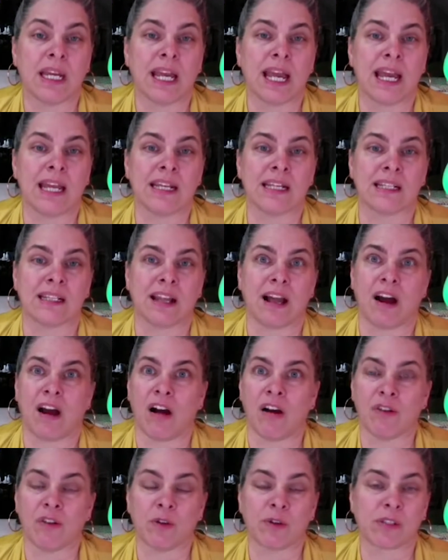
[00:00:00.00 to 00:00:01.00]
and
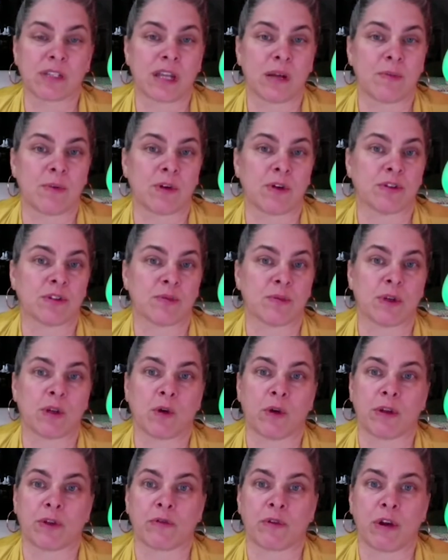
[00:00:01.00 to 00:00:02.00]
all those chemicals will be
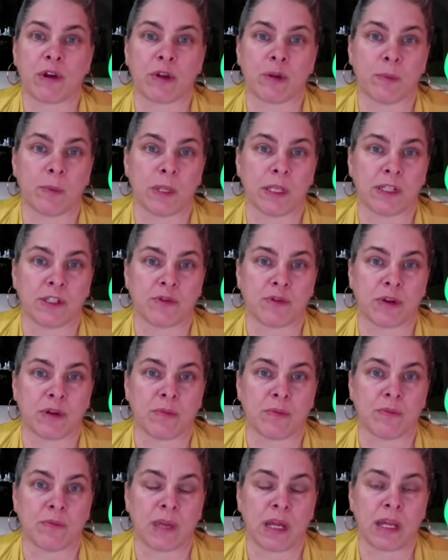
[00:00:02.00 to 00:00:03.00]
going throughout your
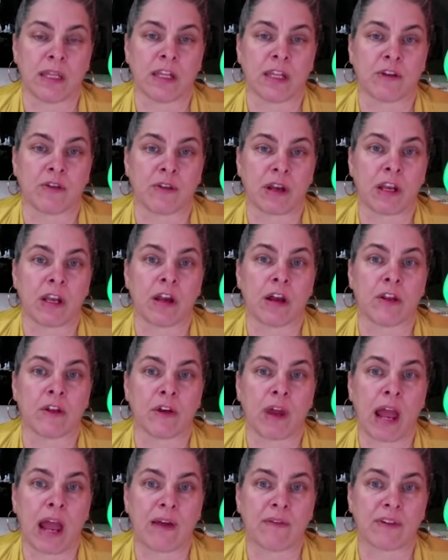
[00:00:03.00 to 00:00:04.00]
bloodstream and then creating
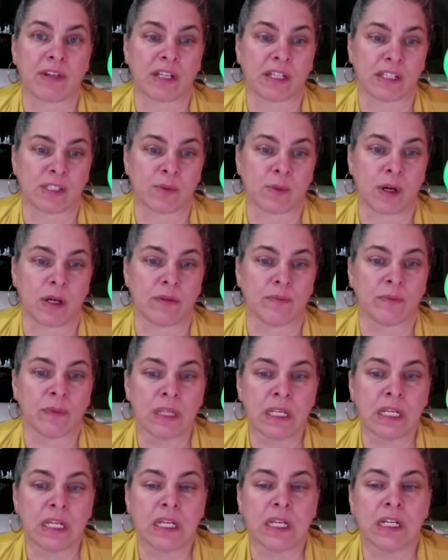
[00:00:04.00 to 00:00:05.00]
other havoc as well.
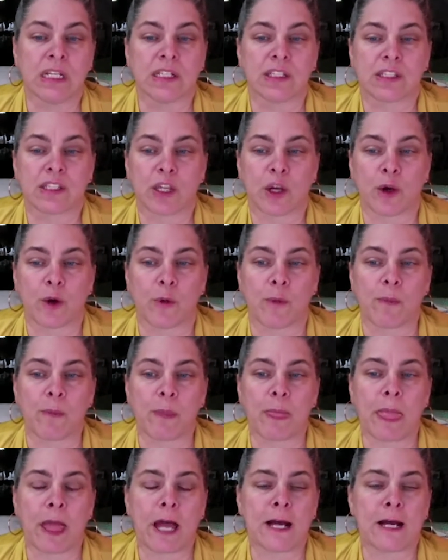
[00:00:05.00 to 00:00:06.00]
So
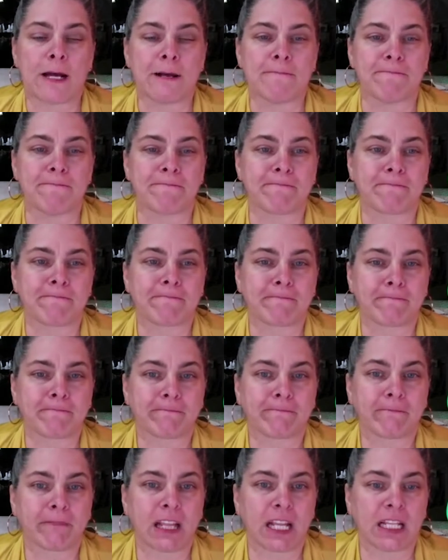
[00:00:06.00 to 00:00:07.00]

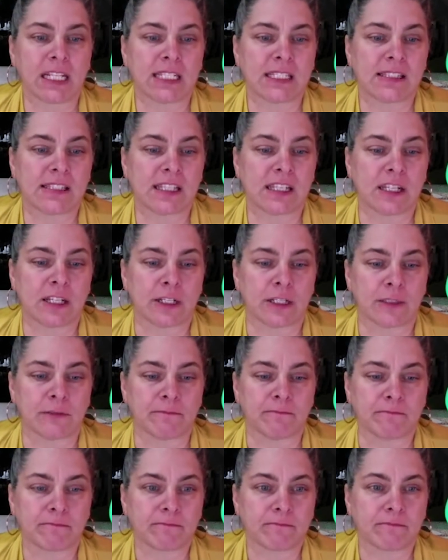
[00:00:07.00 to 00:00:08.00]
let's see
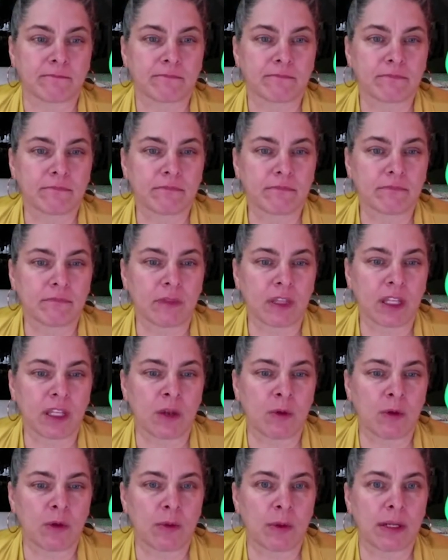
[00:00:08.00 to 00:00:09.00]
here.
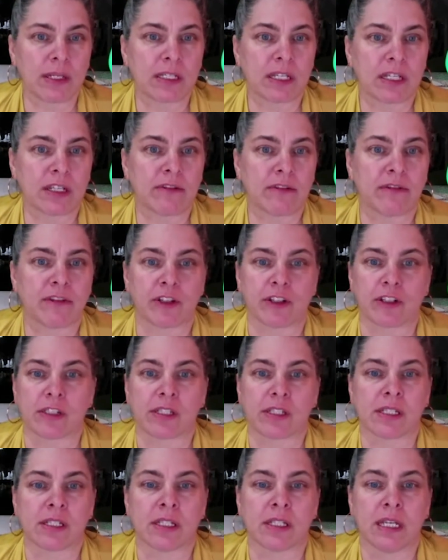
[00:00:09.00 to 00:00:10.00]
What do I want to tell you
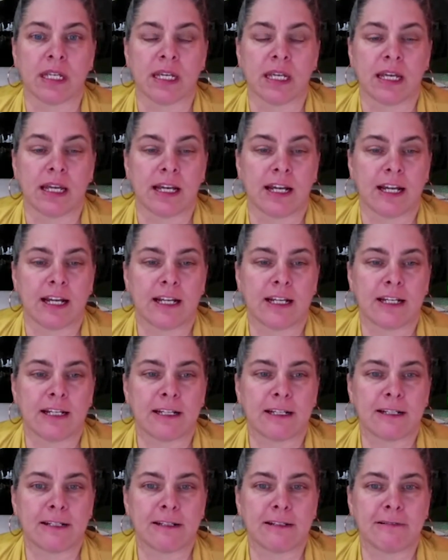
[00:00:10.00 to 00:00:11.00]
first?
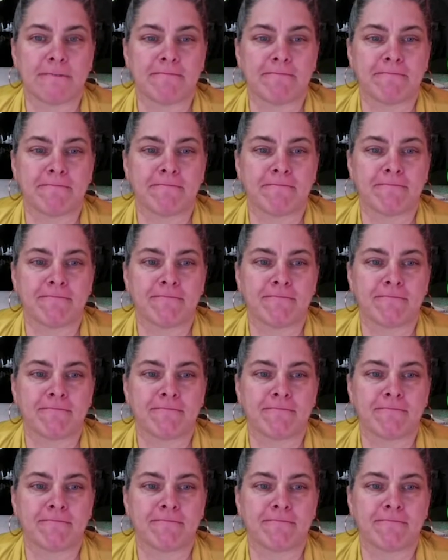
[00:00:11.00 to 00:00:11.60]
80